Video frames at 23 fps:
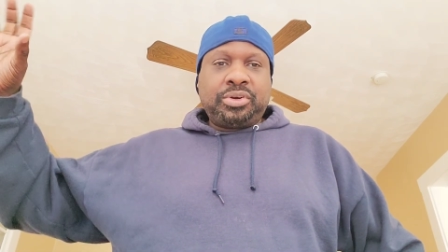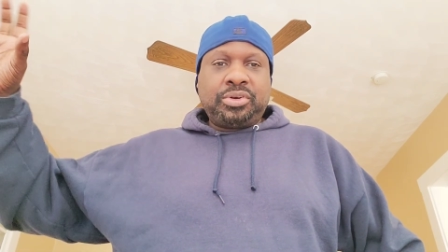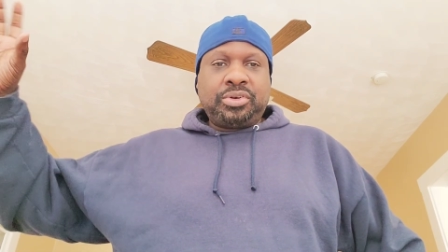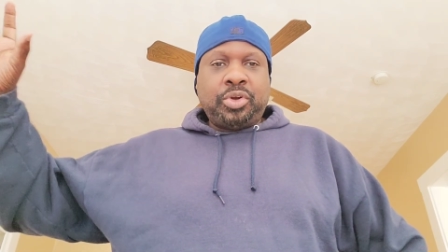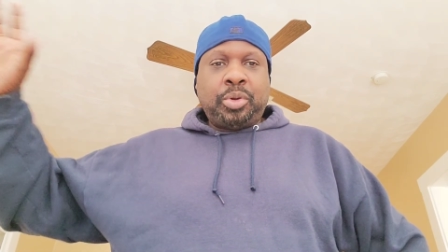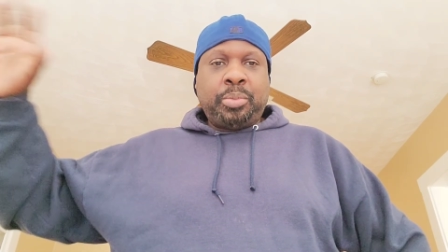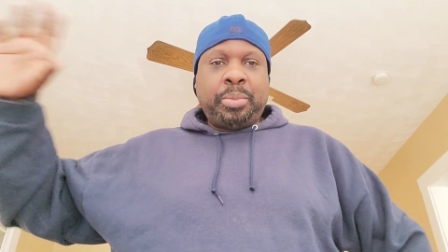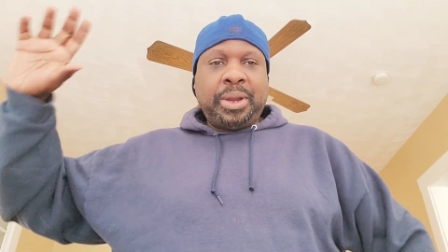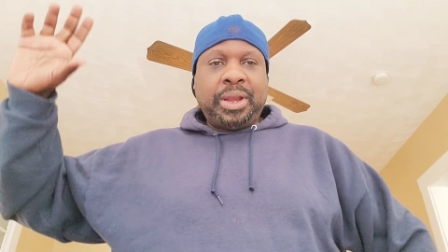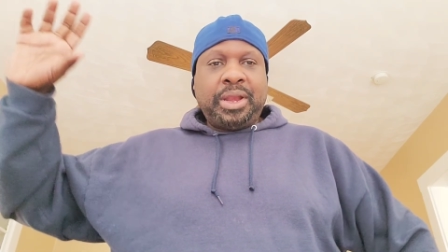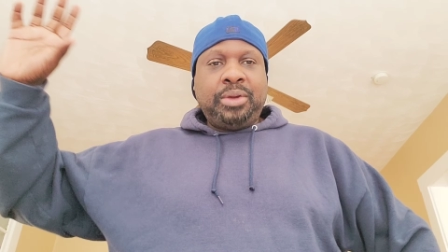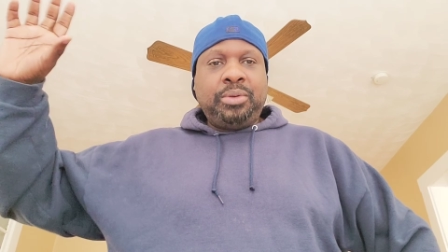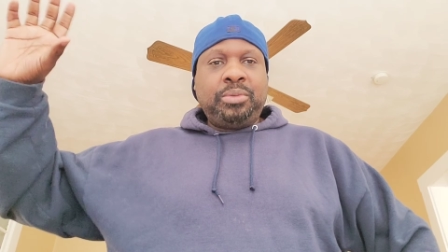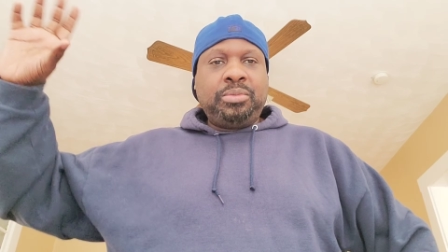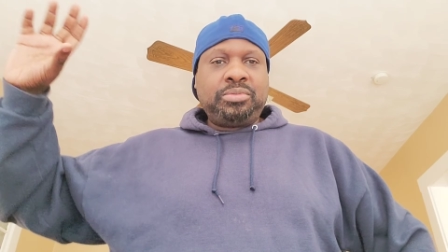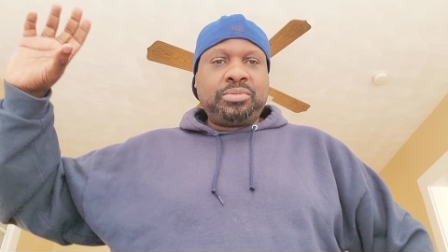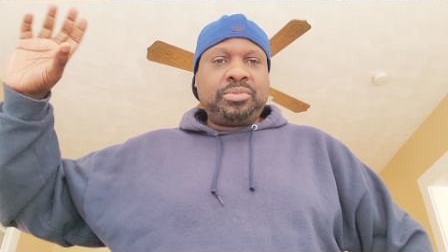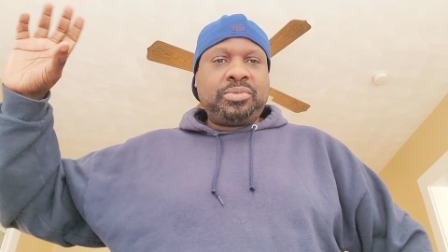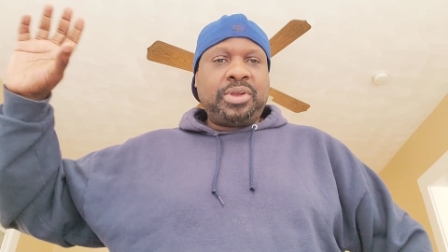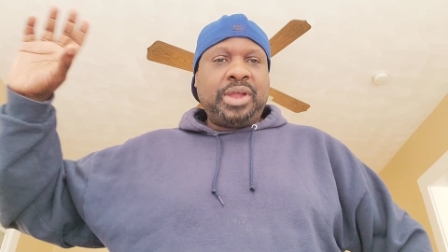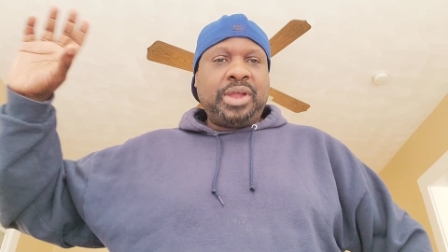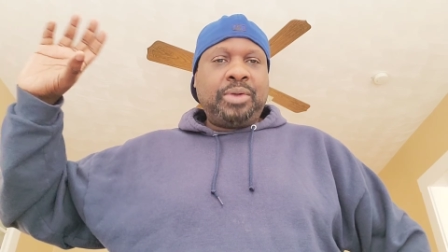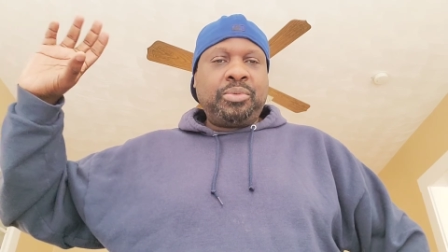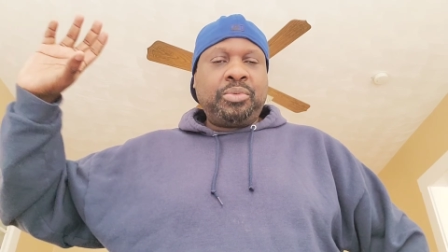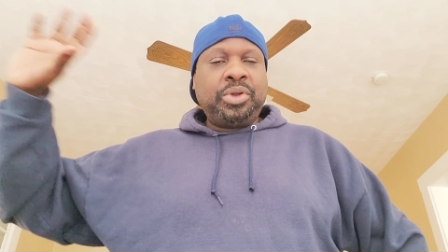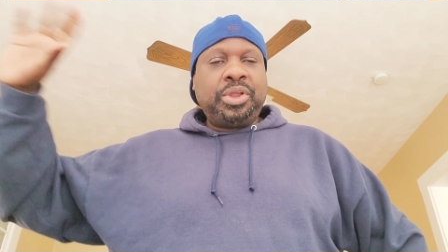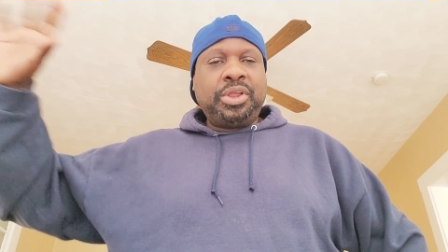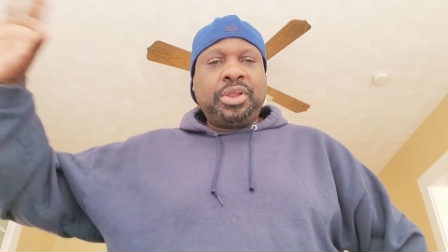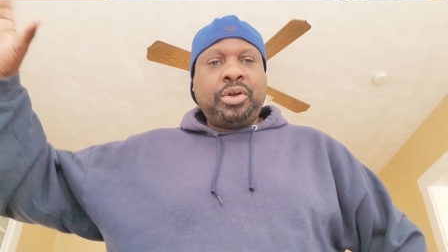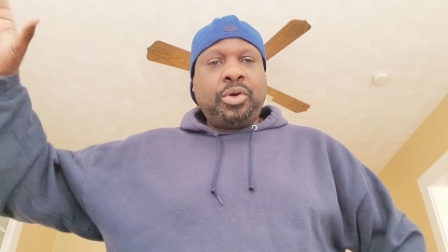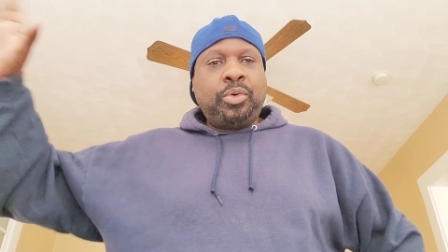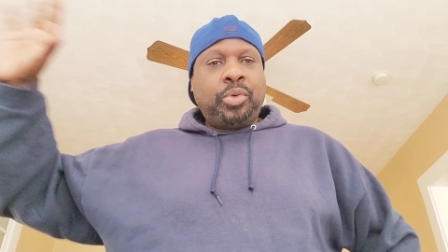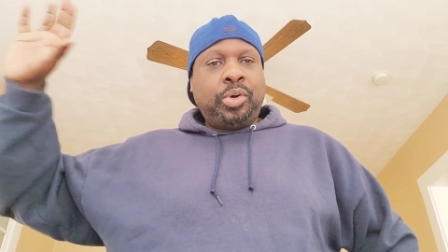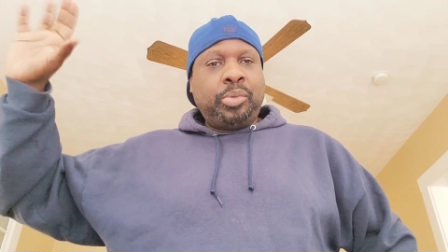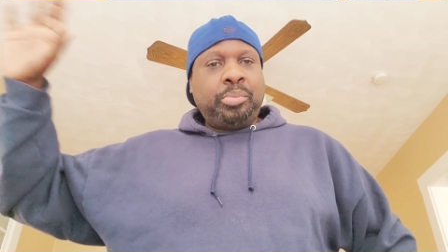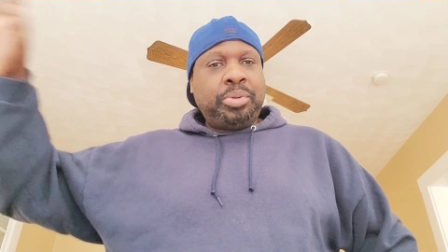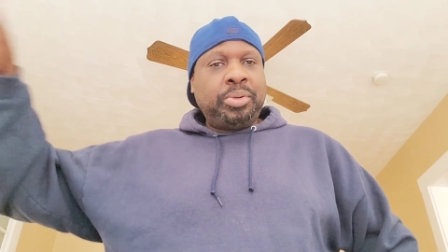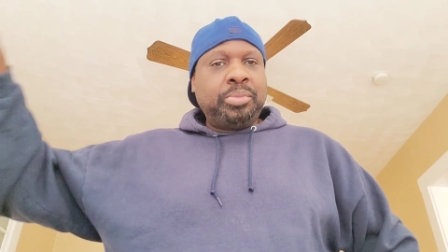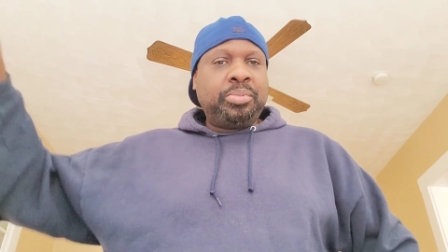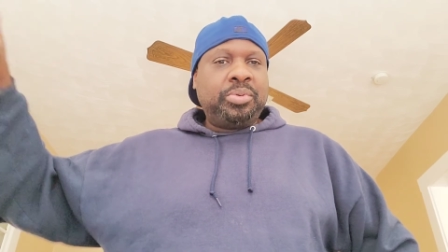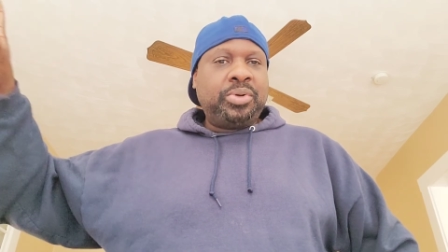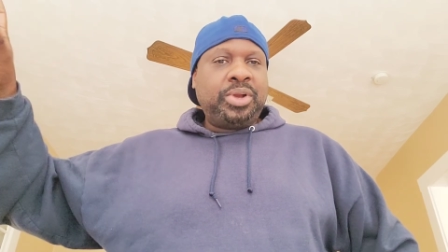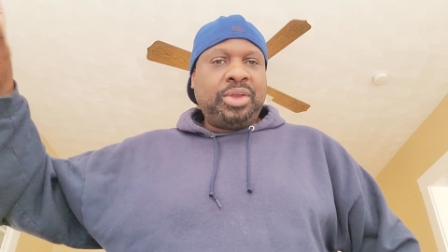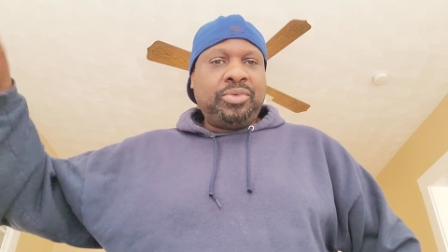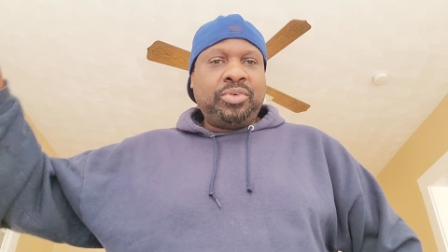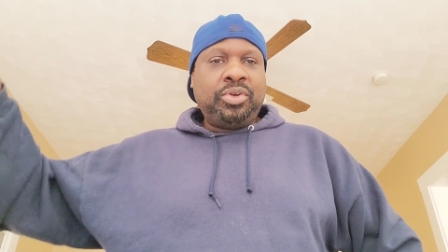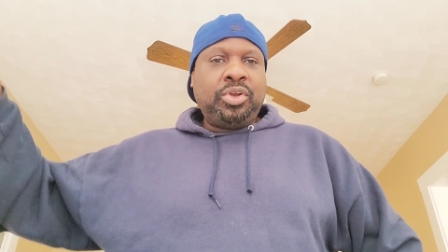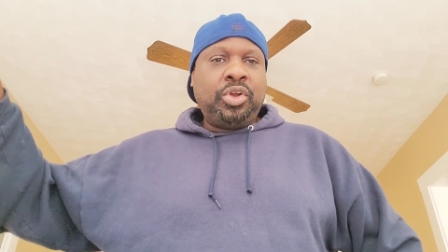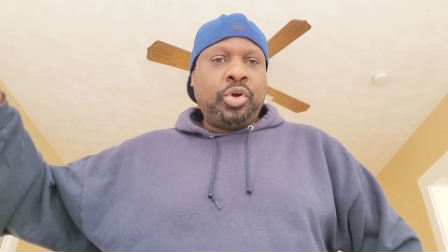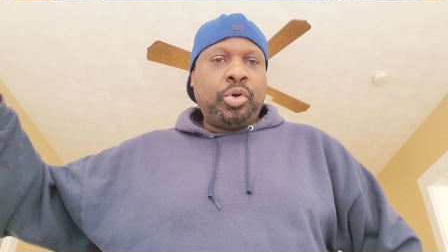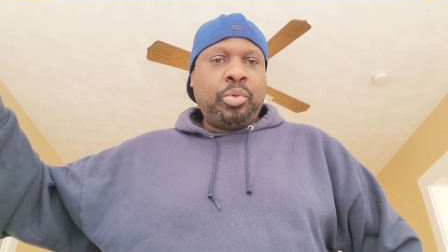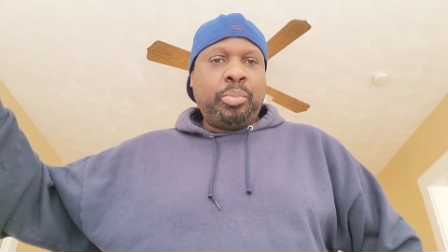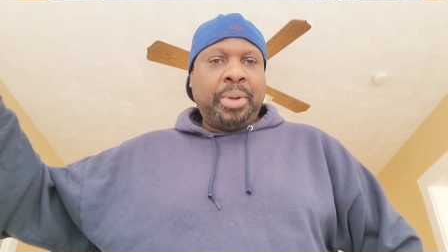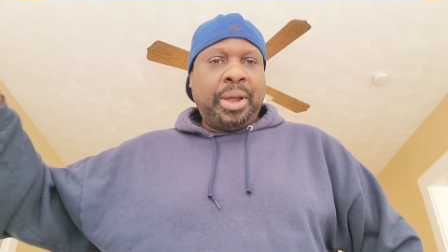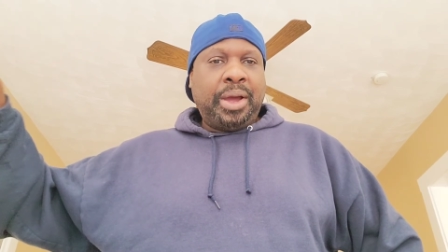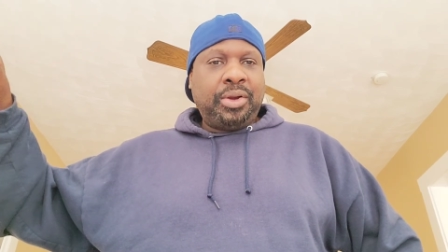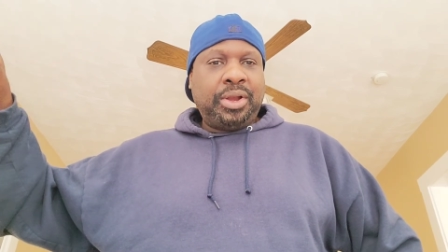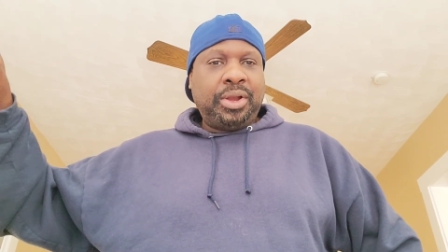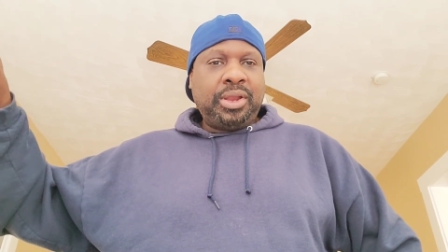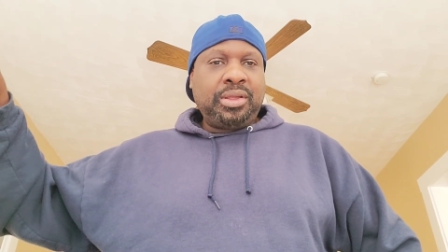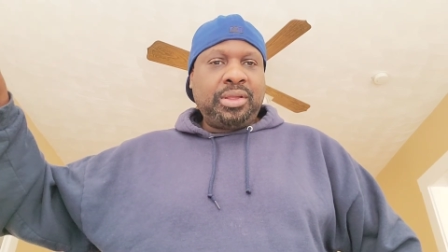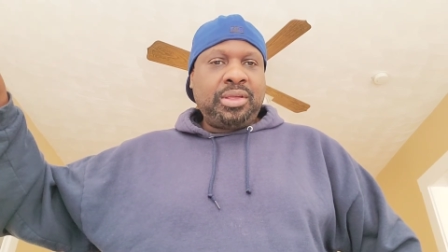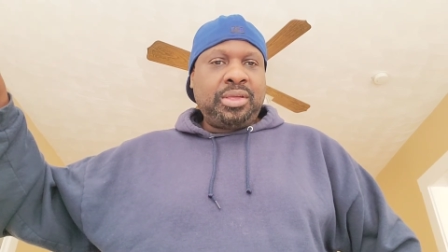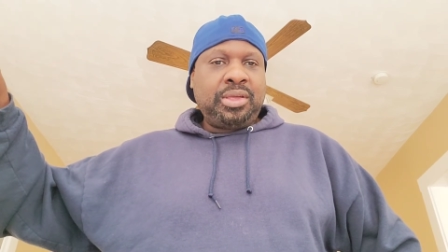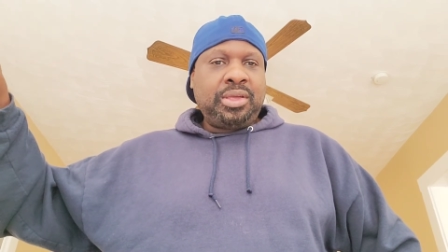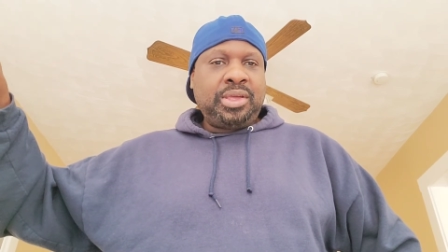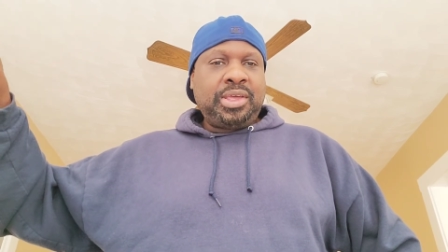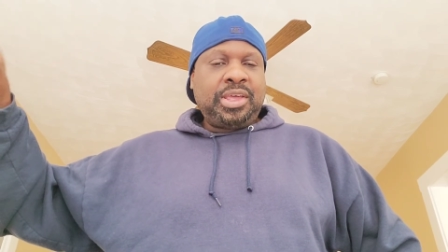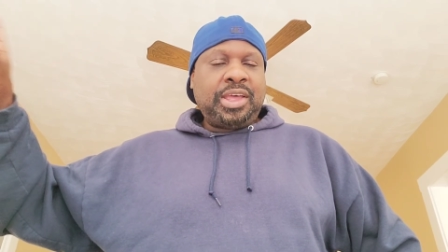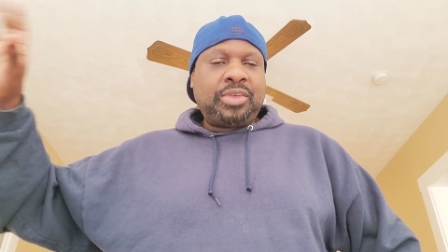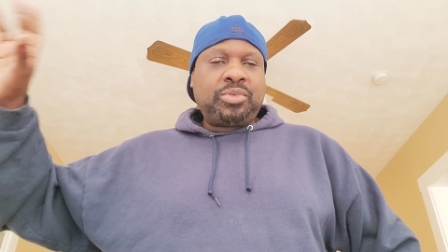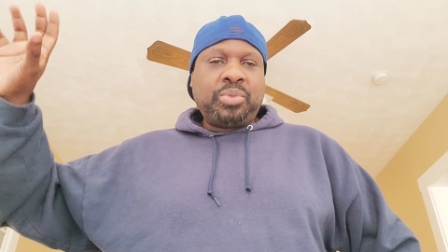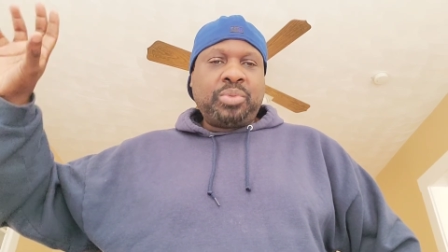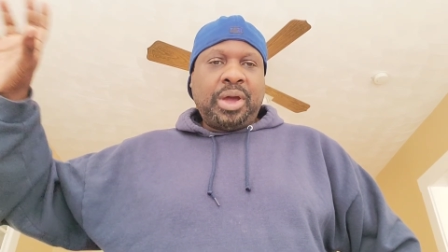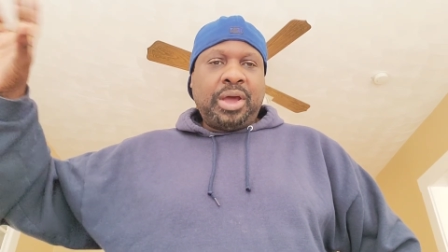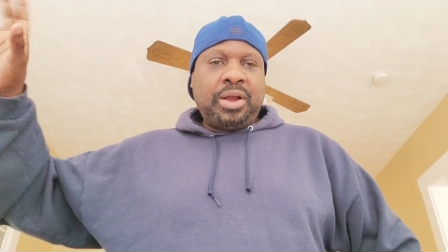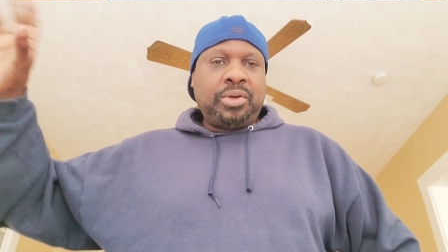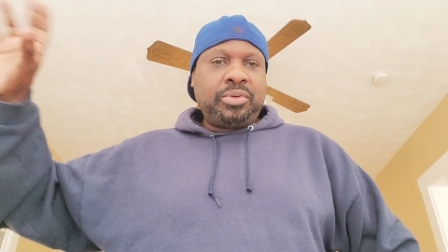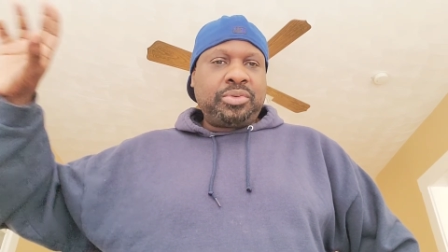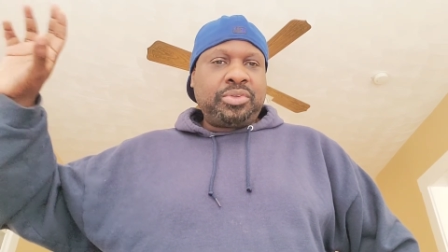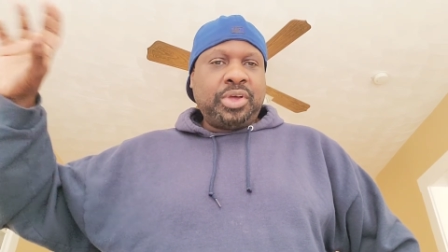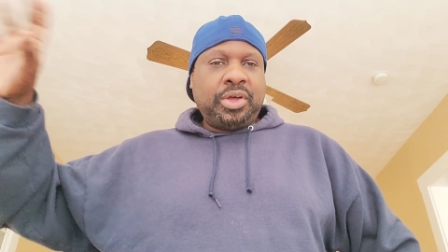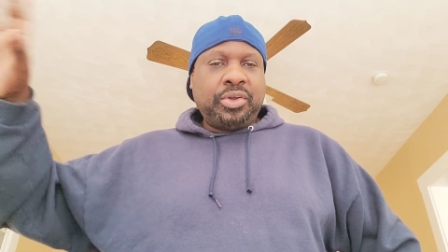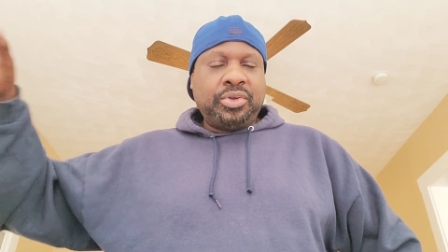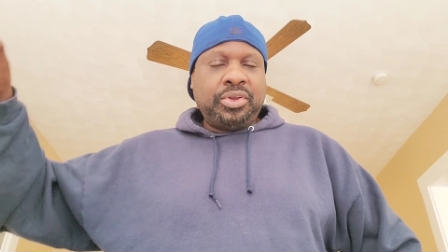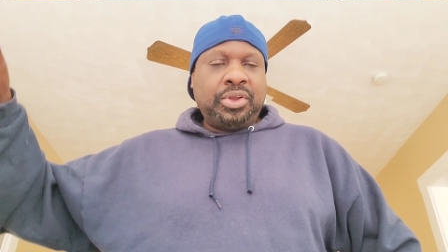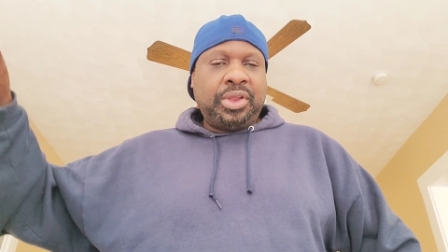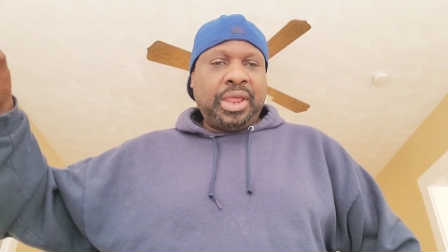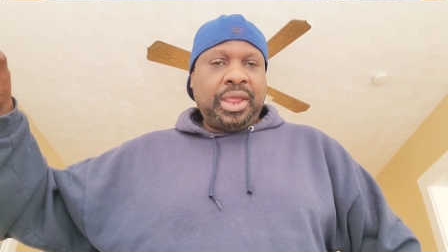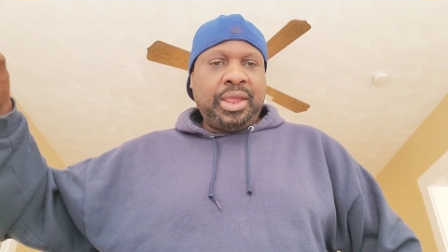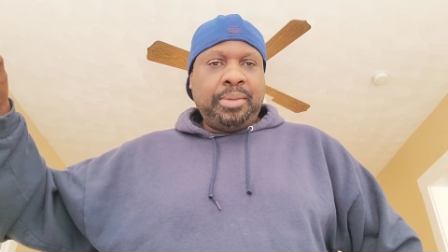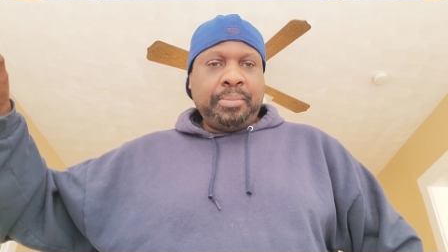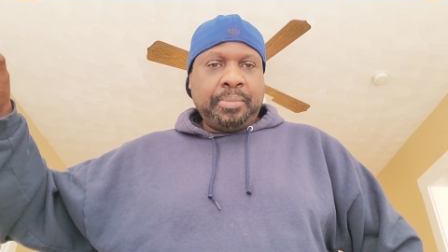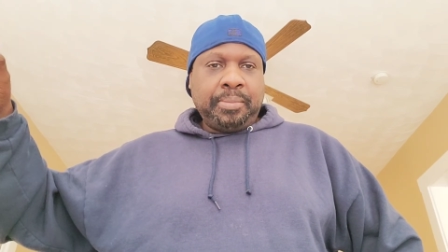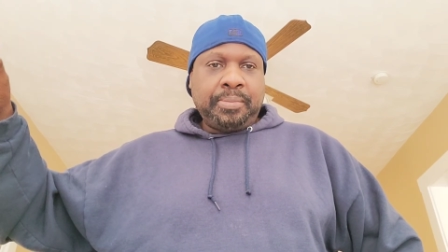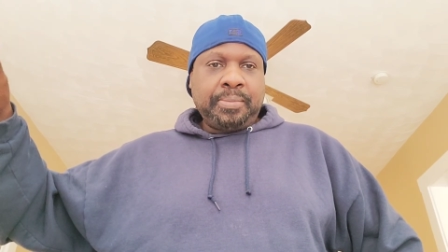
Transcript: Nobody, I really don't want people to even know about it. That's why I don't tell the name.